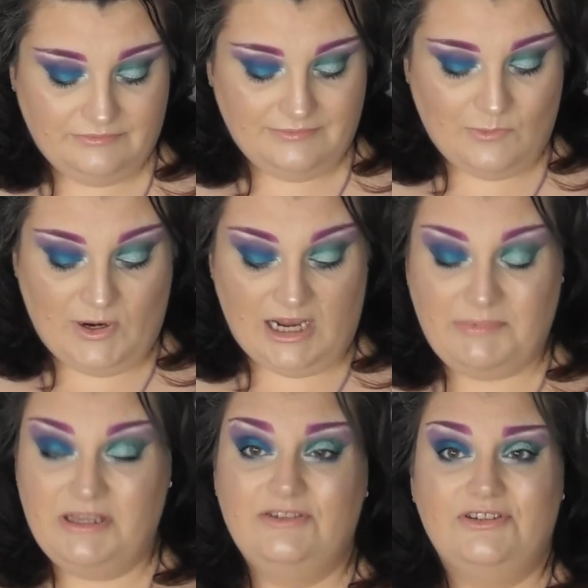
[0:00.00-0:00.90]
Will I
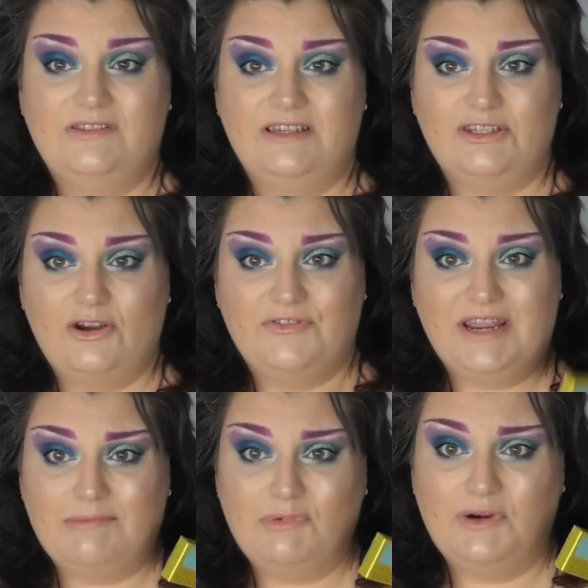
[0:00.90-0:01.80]
be using this off
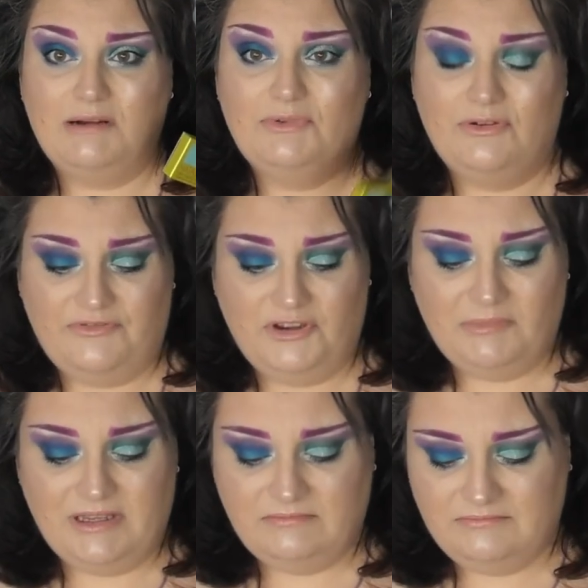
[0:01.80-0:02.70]
camera when I'm not
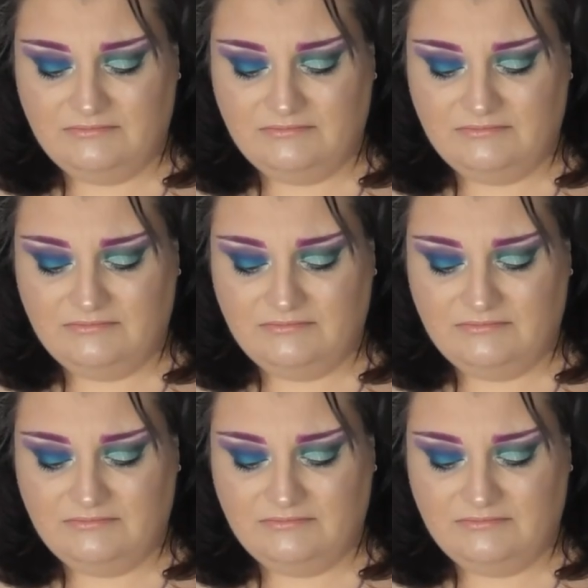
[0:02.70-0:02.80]
filming?